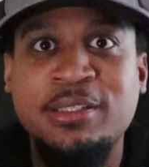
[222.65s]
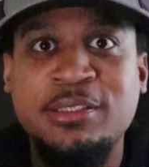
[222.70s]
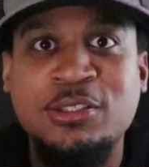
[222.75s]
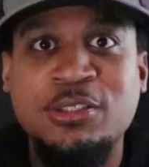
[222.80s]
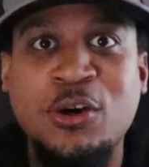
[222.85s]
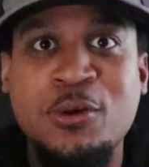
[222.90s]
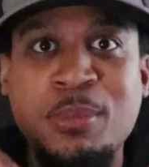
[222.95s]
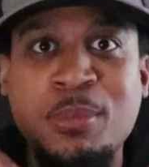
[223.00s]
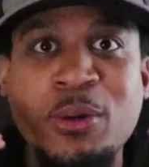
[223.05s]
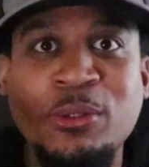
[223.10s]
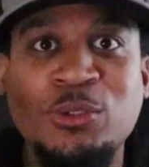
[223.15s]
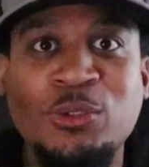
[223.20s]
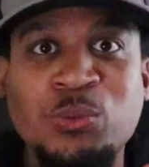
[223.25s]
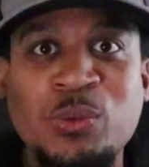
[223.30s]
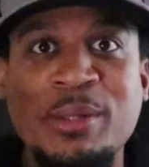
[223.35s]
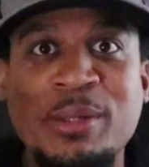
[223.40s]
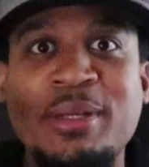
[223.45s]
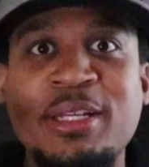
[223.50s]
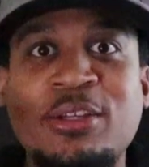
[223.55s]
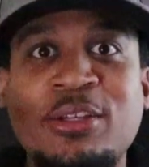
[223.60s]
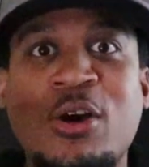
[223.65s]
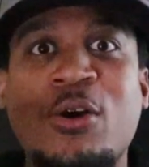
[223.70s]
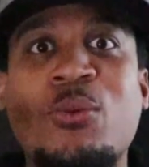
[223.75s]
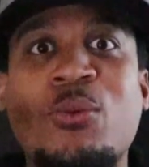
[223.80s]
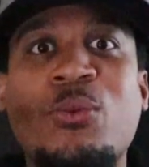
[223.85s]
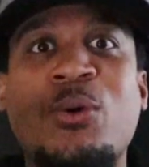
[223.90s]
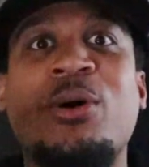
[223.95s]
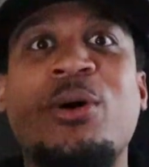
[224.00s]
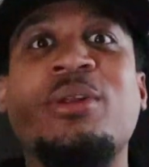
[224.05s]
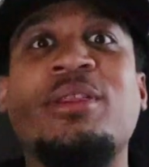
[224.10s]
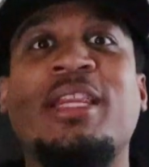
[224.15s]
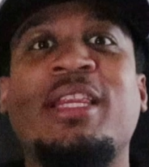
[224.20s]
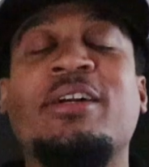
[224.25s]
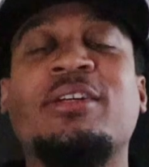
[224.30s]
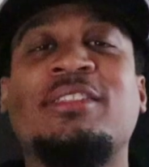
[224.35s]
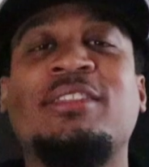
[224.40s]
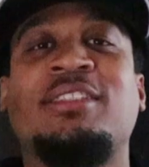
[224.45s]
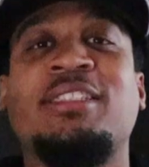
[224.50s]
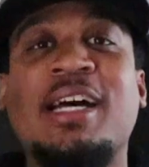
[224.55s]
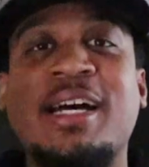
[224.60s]
So most women don't want
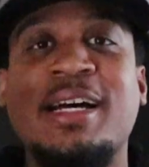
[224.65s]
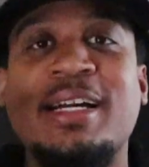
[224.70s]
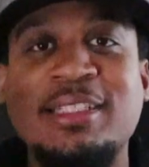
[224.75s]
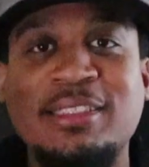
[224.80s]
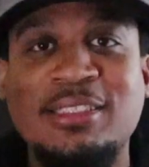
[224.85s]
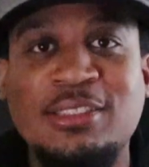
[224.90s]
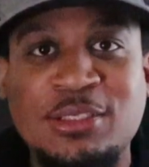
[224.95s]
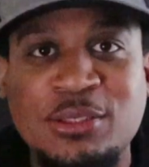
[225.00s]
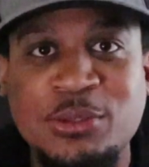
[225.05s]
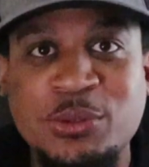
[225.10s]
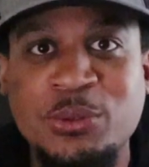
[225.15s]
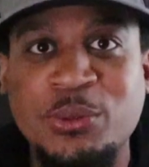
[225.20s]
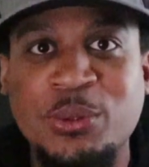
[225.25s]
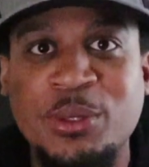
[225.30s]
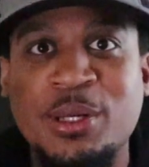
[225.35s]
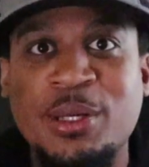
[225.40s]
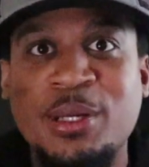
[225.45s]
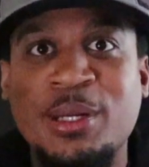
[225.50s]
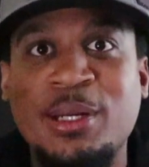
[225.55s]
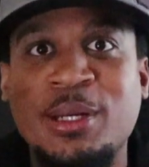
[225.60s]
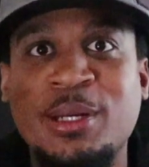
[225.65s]
their sons to